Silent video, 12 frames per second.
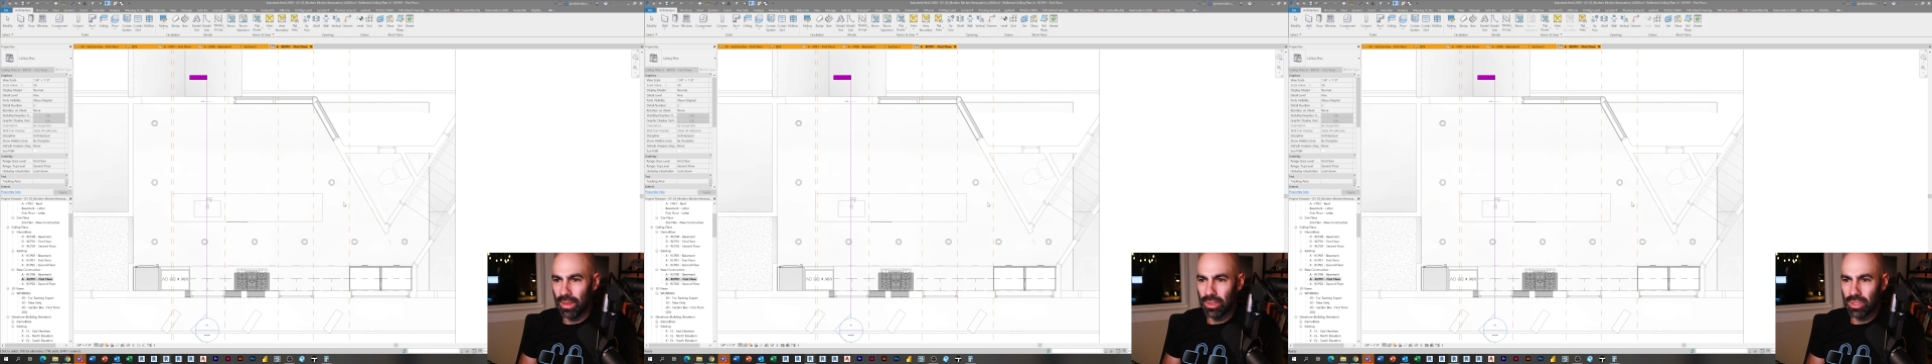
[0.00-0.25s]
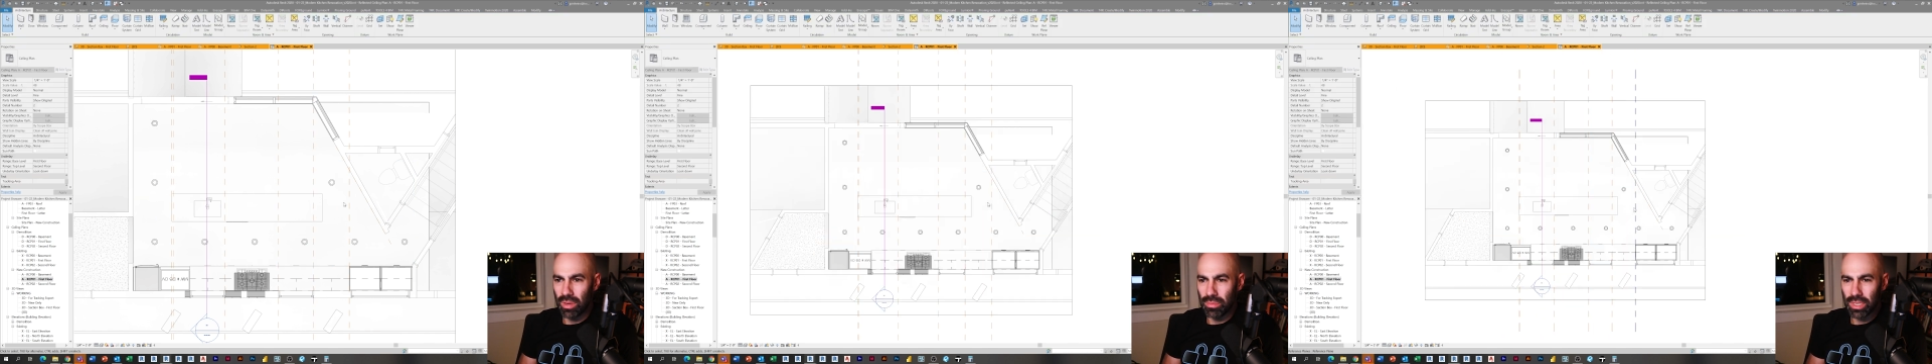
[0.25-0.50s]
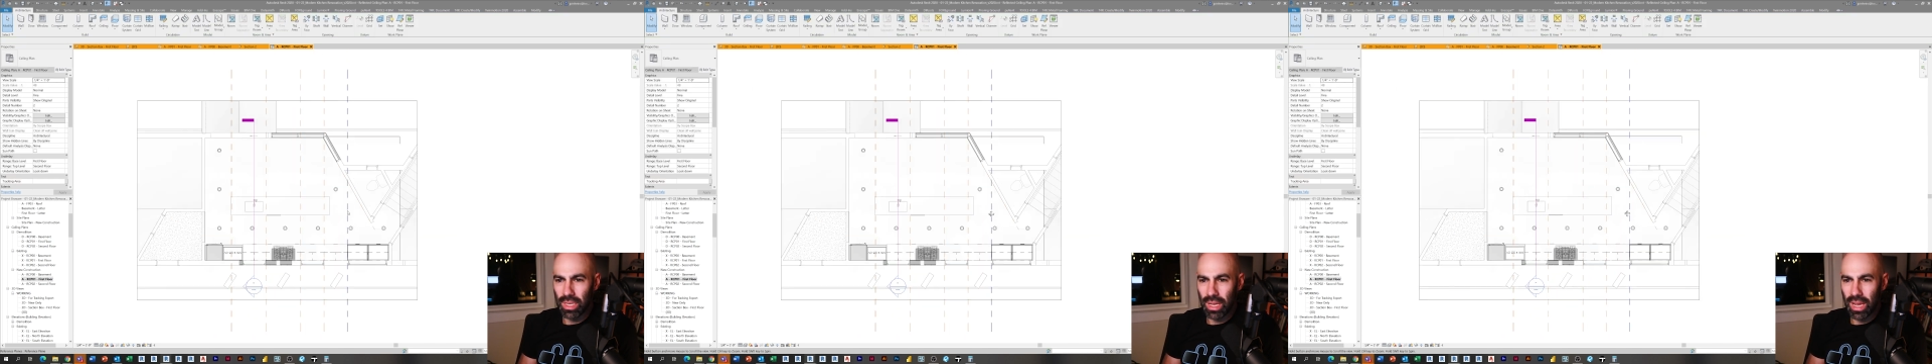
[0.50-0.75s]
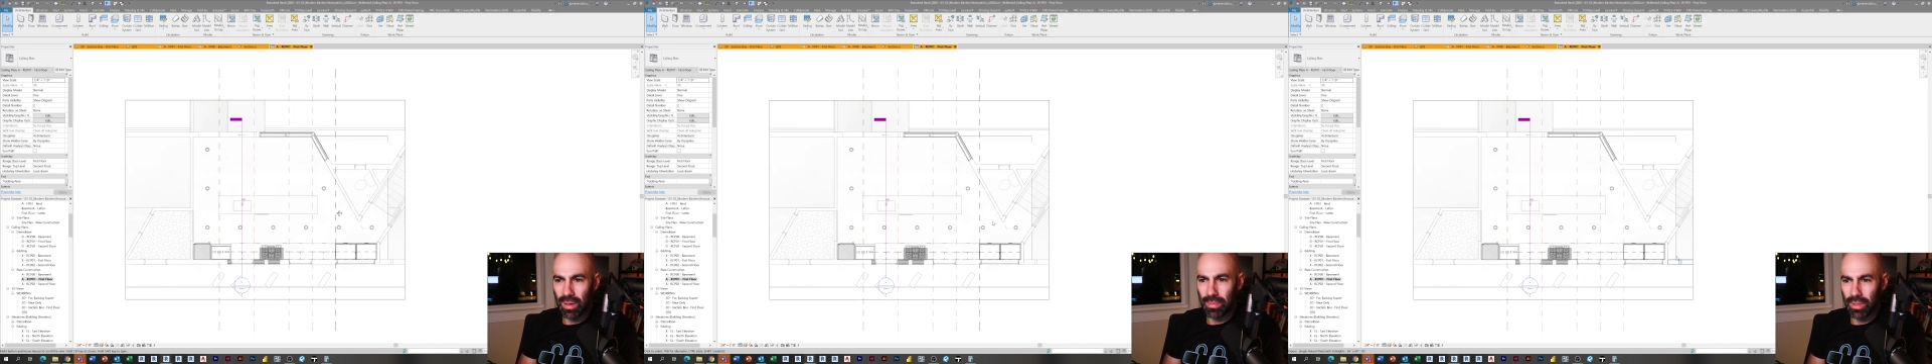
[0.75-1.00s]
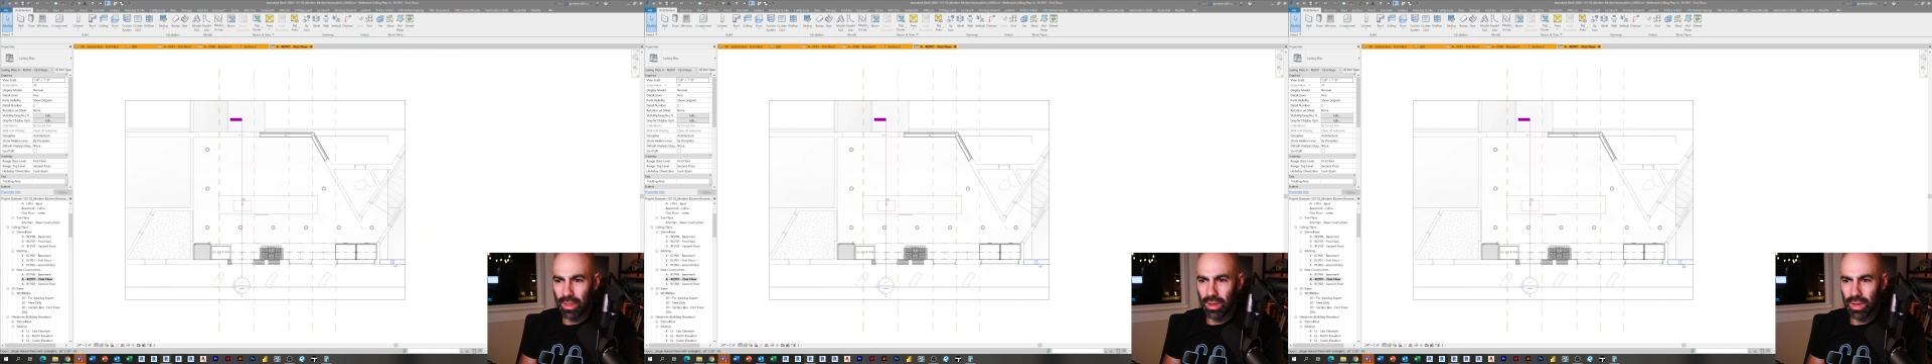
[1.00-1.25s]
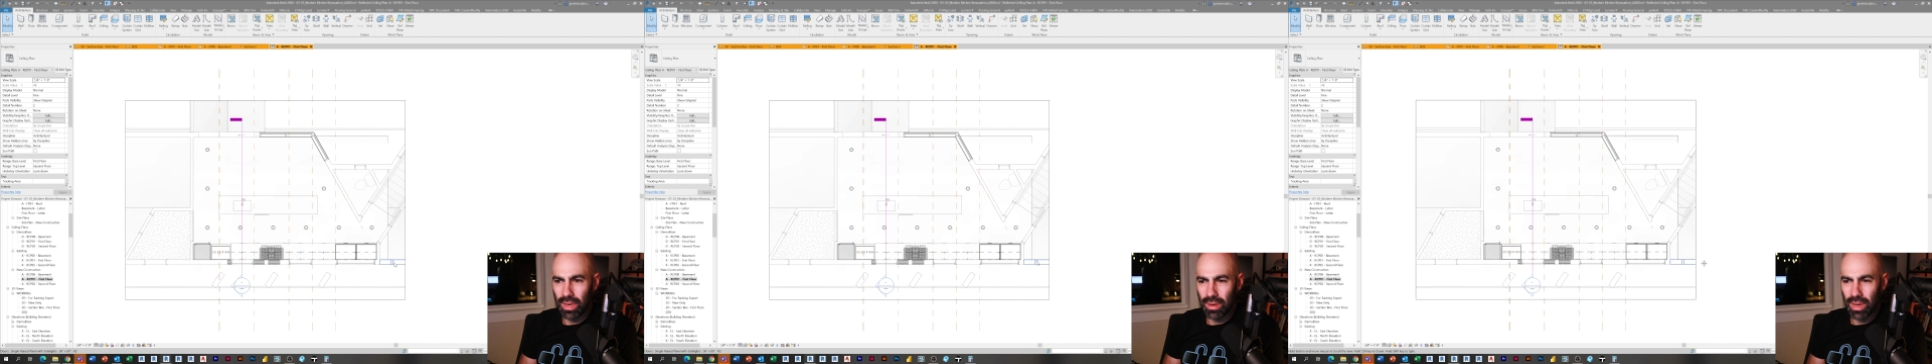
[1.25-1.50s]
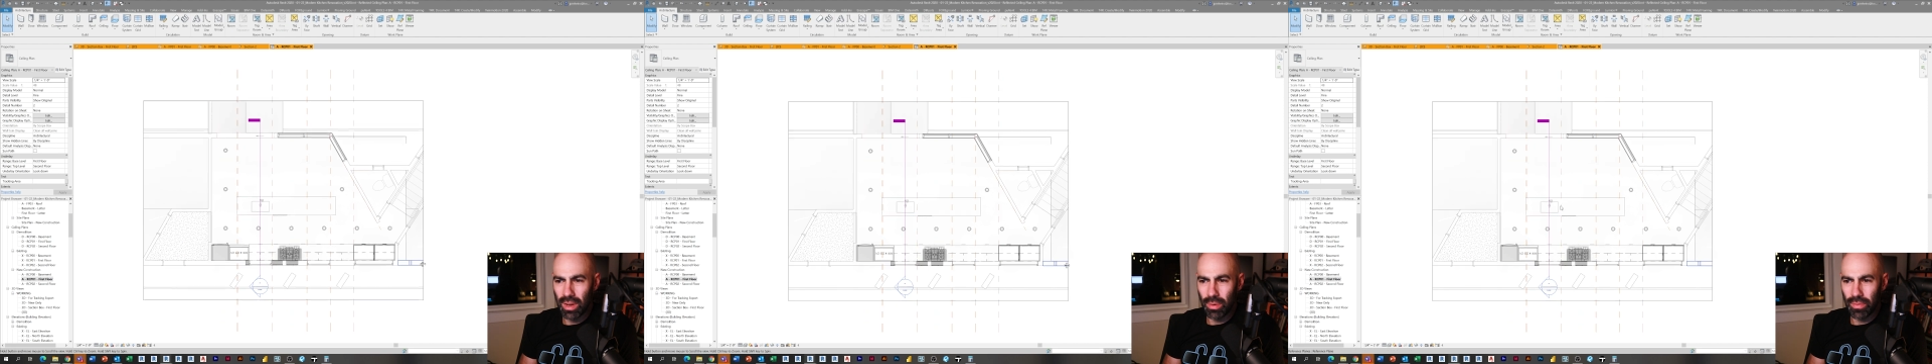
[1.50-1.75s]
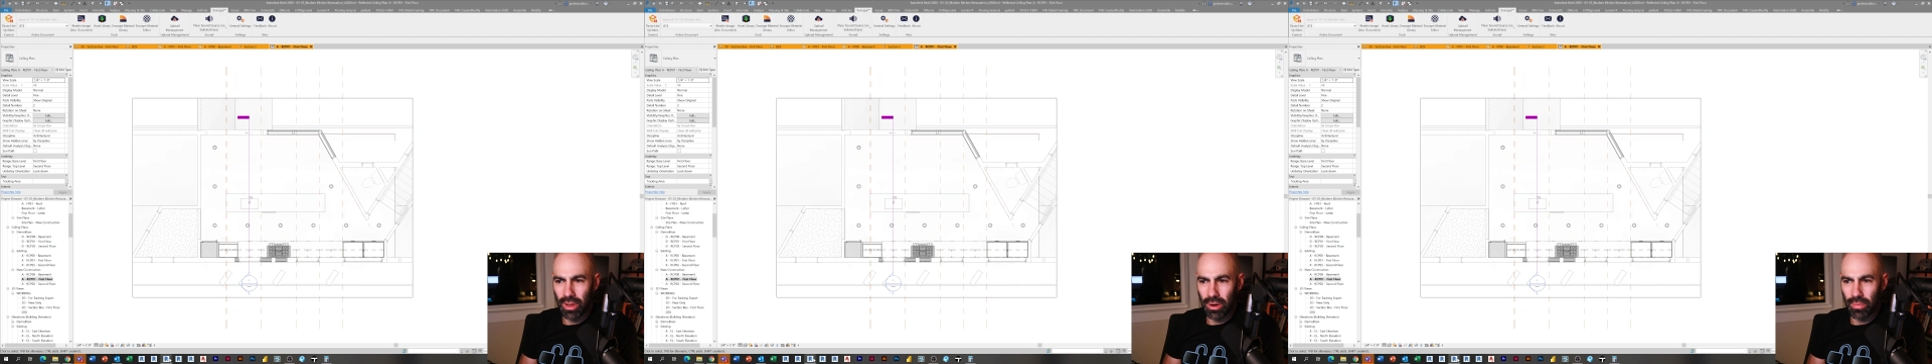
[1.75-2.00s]
So I'm just going to copy along, and now
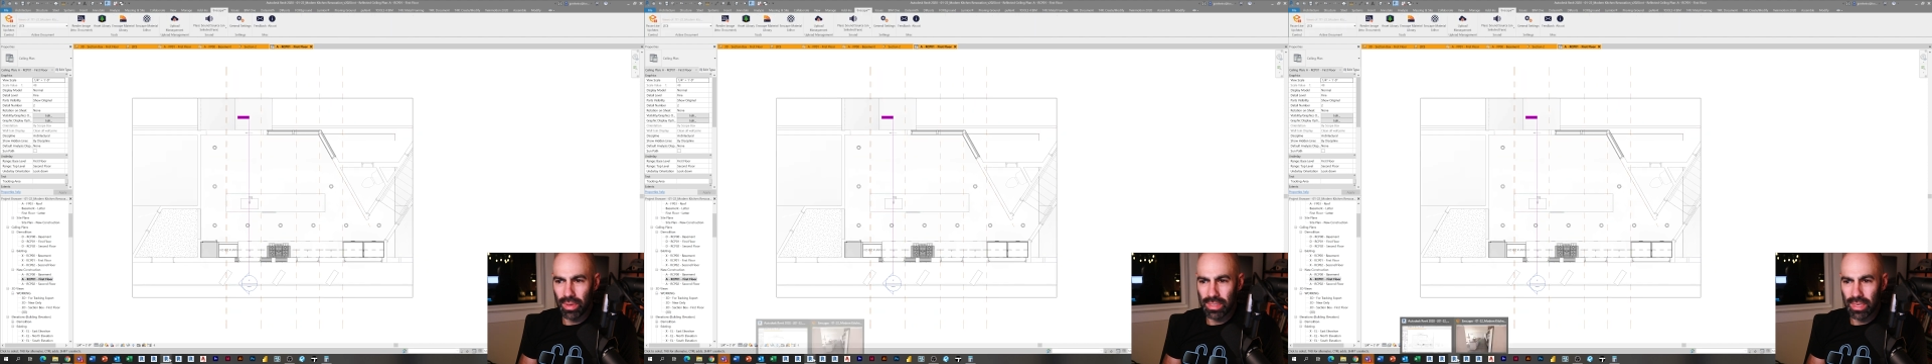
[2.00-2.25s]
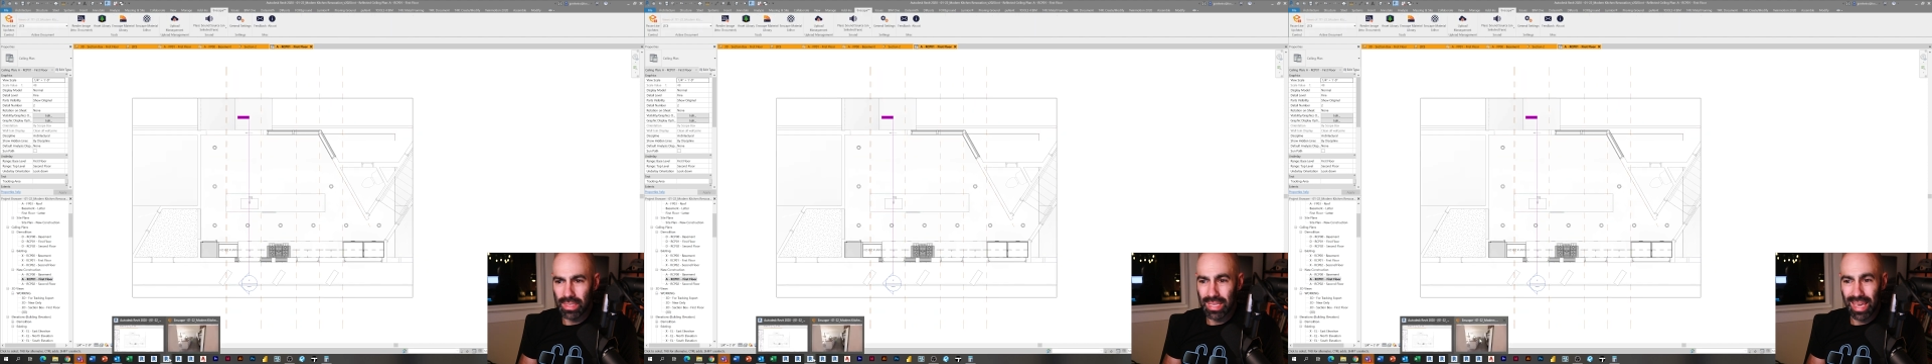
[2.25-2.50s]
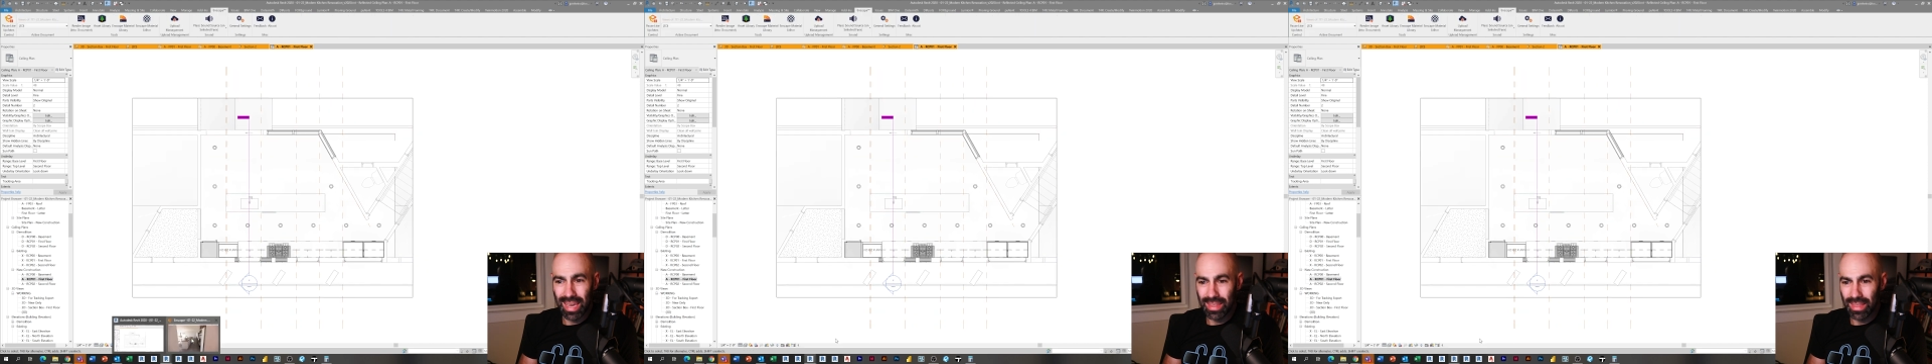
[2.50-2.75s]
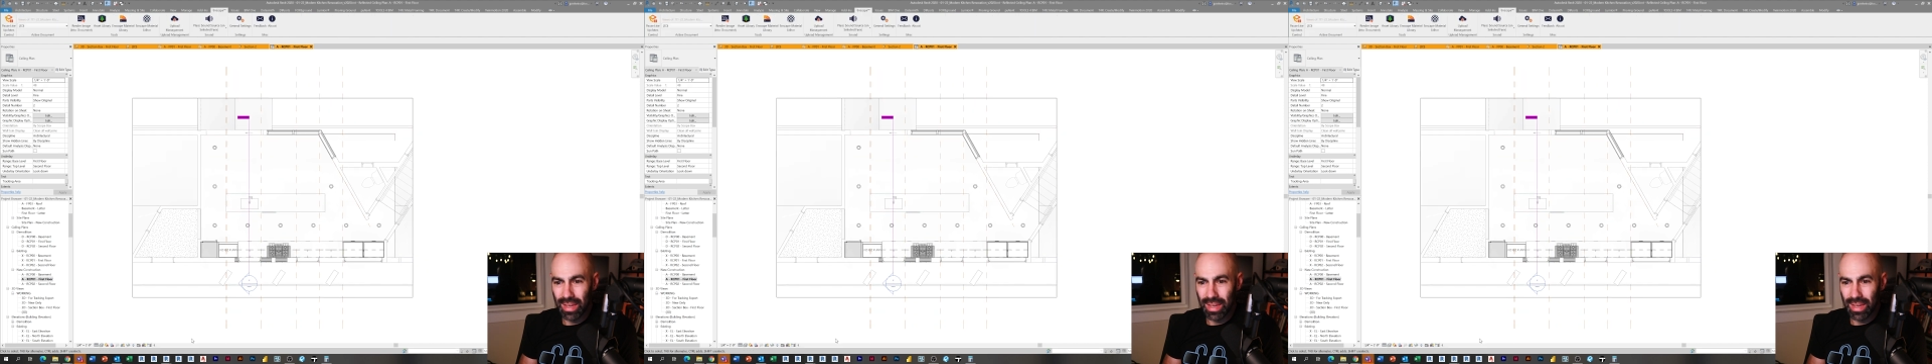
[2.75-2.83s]
we've got our recessed can